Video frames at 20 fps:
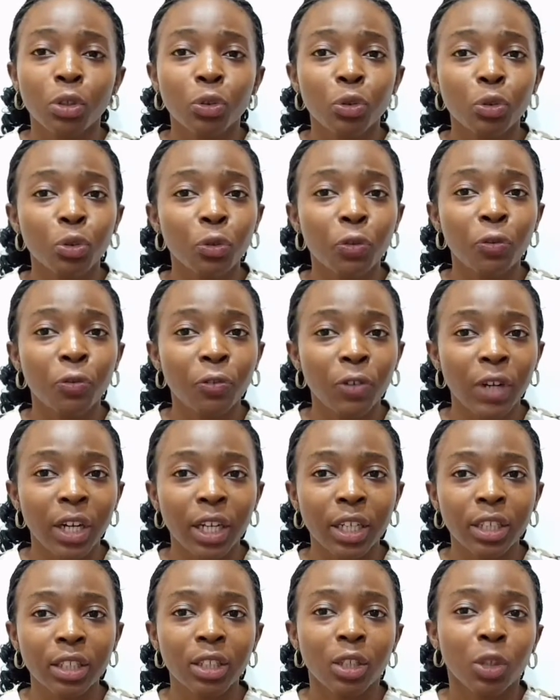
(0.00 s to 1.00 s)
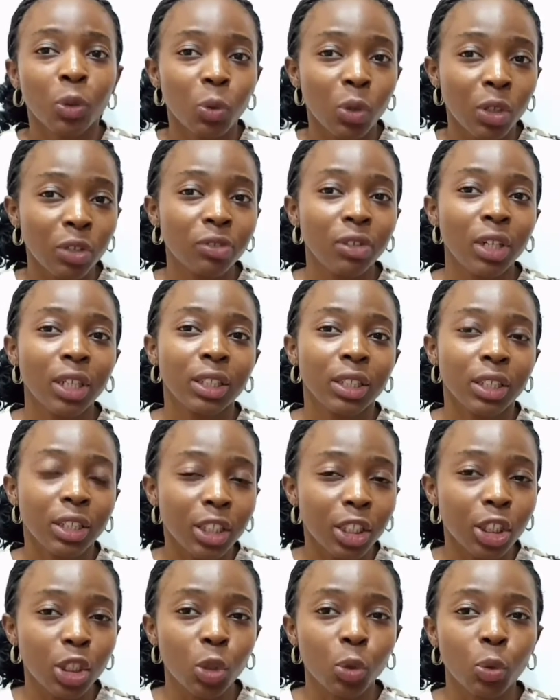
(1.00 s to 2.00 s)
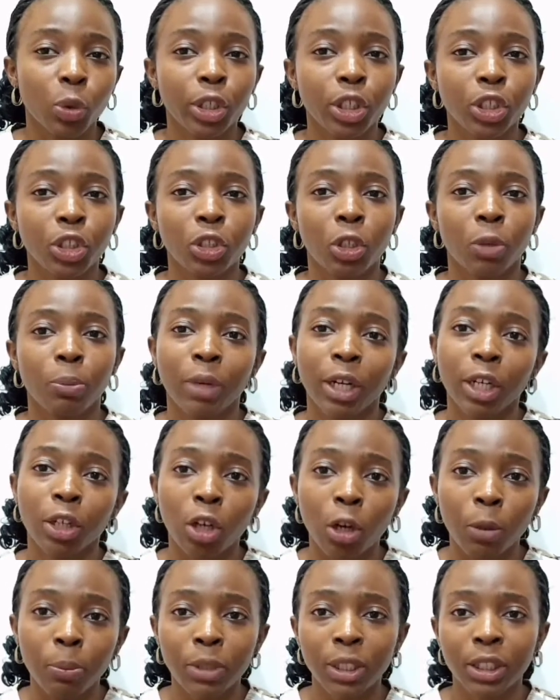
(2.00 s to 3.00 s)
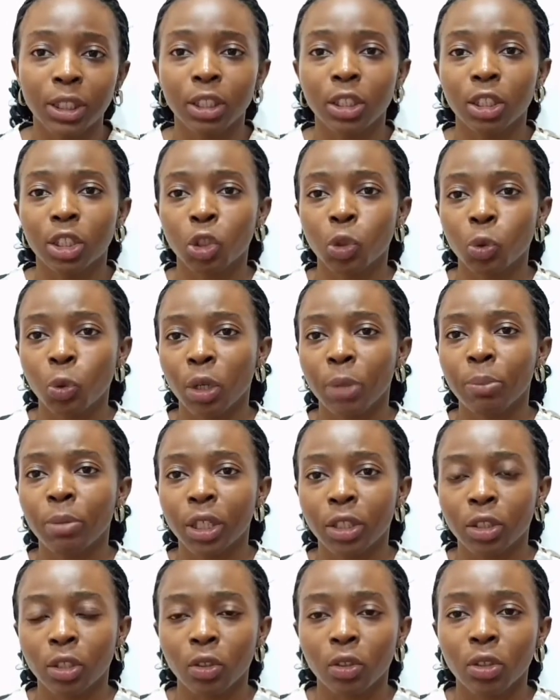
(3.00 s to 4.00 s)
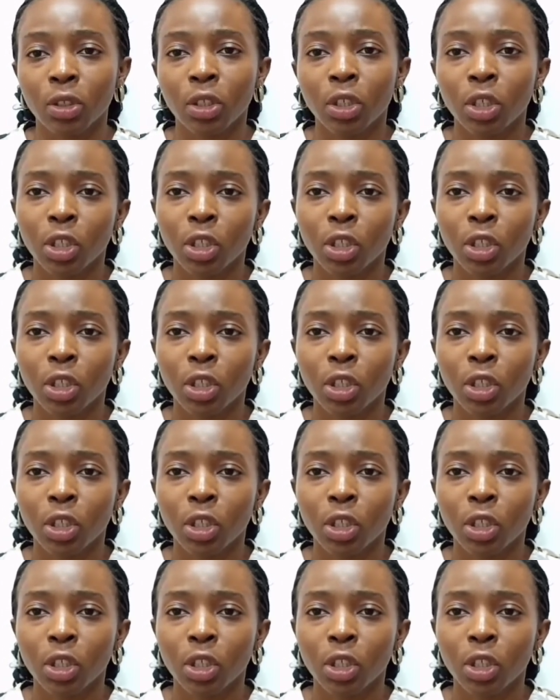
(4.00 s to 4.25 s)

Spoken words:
to find quadratic equation by completing the square method.